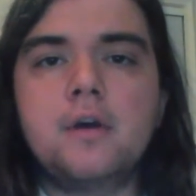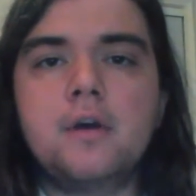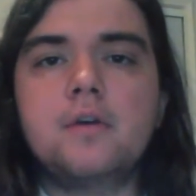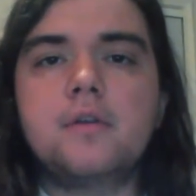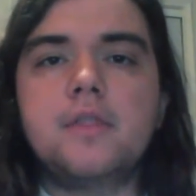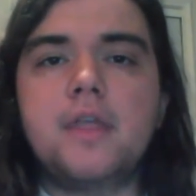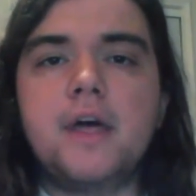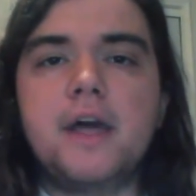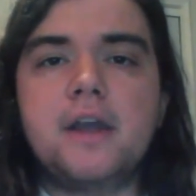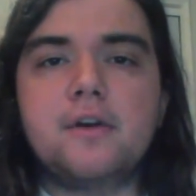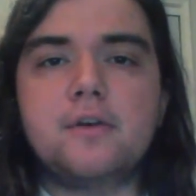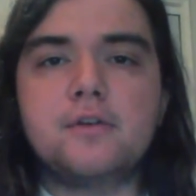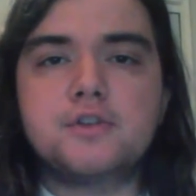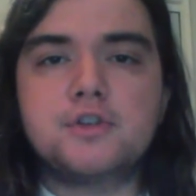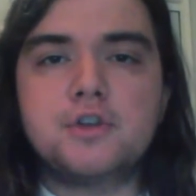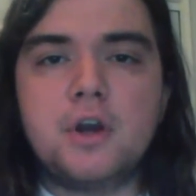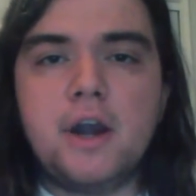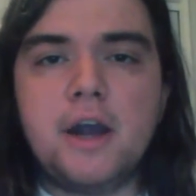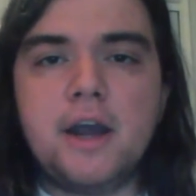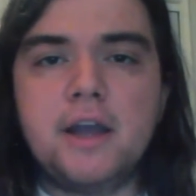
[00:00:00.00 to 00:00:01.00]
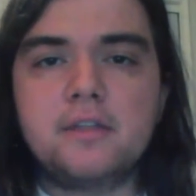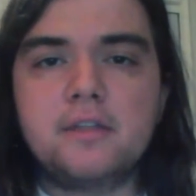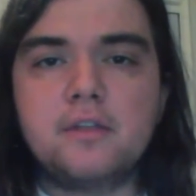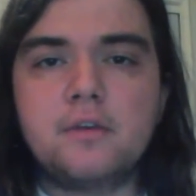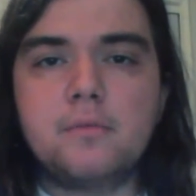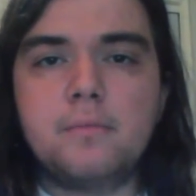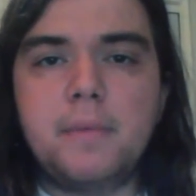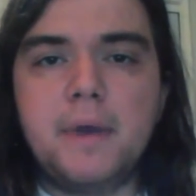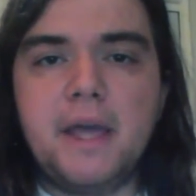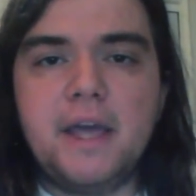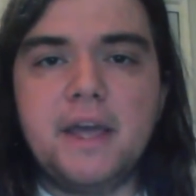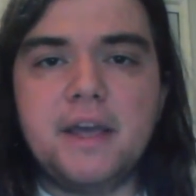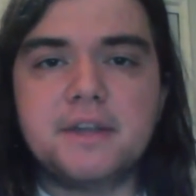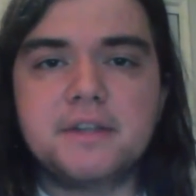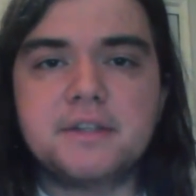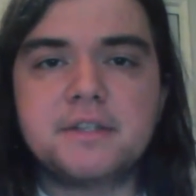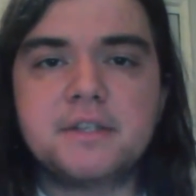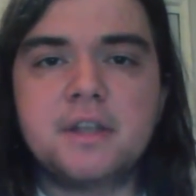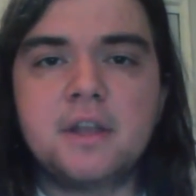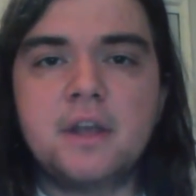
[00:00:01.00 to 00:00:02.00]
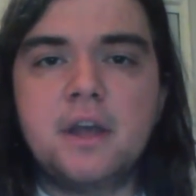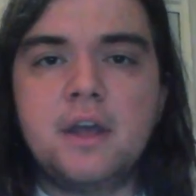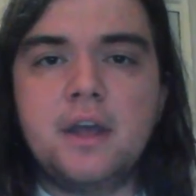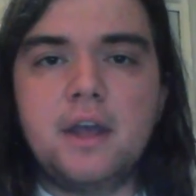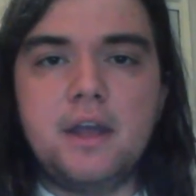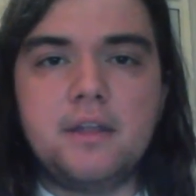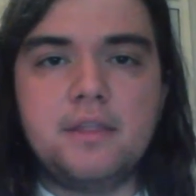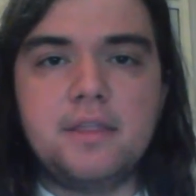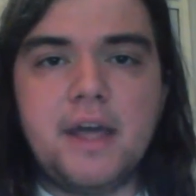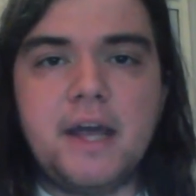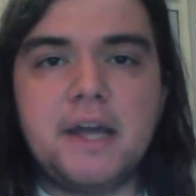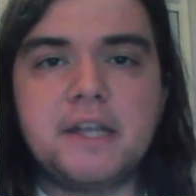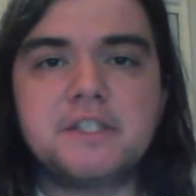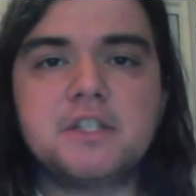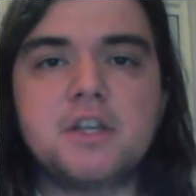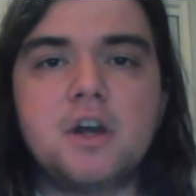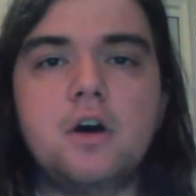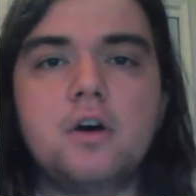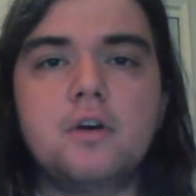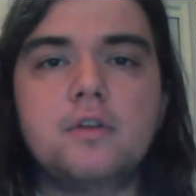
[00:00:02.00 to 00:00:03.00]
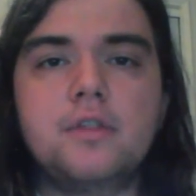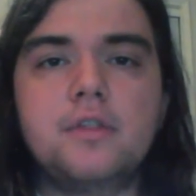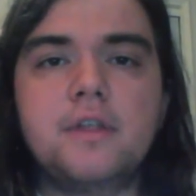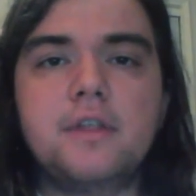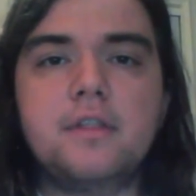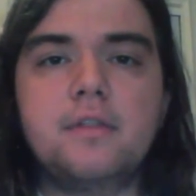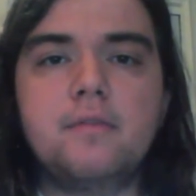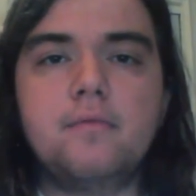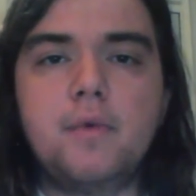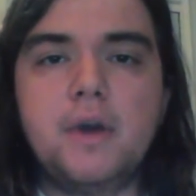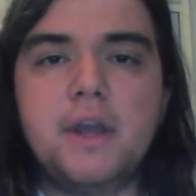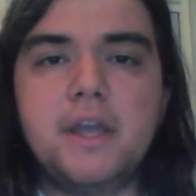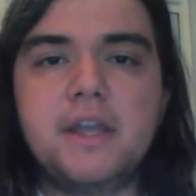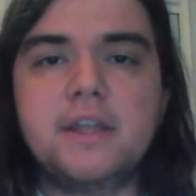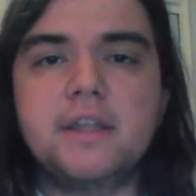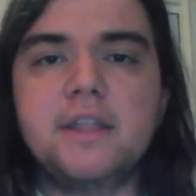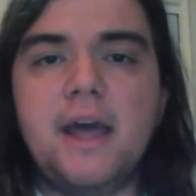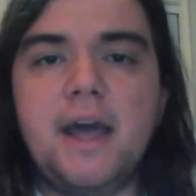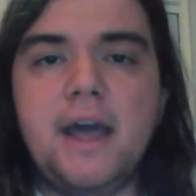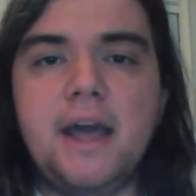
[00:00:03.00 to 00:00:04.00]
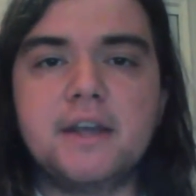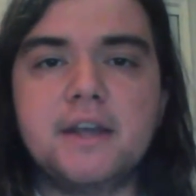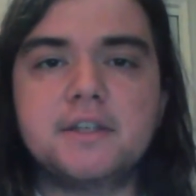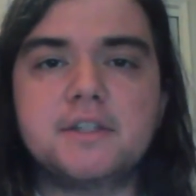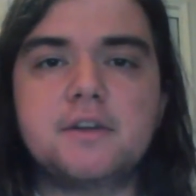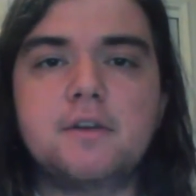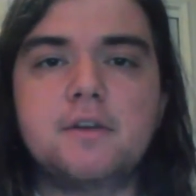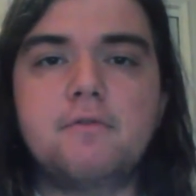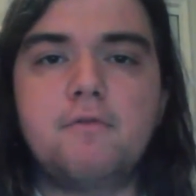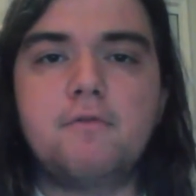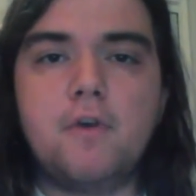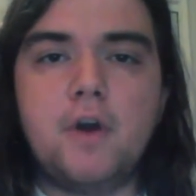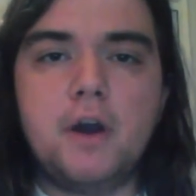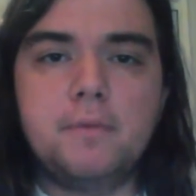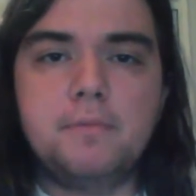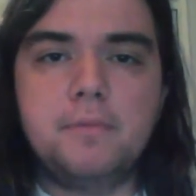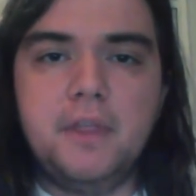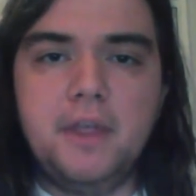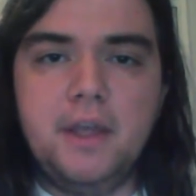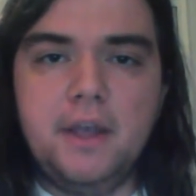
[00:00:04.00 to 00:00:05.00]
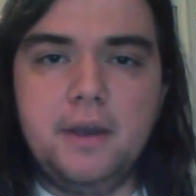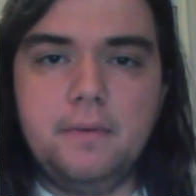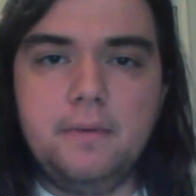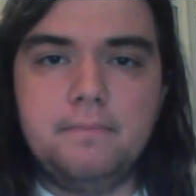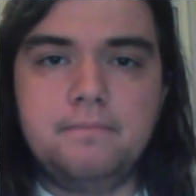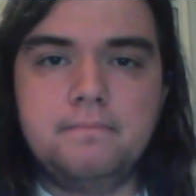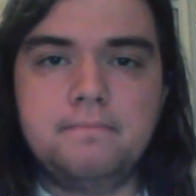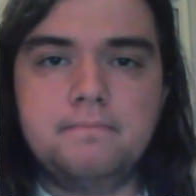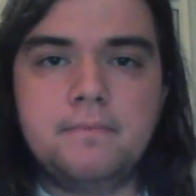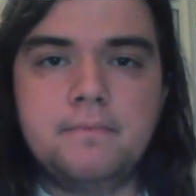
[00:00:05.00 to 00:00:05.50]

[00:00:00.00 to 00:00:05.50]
They are trying their best, and that's all that we can ask from them.